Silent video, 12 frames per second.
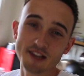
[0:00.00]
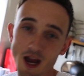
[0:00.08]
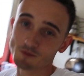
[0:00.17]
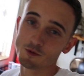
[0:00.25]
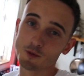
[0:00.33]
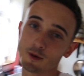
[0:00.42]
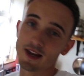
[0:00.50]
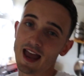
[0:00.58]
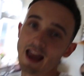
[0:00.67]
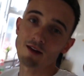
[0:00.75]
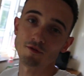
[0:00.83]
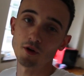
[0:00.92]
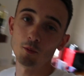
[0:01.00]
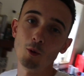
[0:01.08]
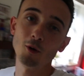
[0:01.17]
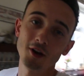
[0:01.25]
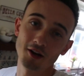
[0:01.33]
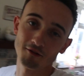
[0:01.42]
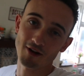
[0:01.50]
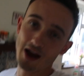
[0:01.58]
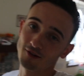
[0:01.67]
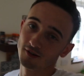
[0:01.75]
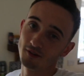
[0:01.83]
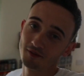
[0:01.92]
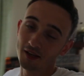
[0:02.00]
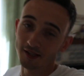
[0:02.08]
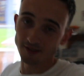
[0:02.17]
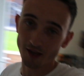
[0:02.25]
camera will get if you're walking around and things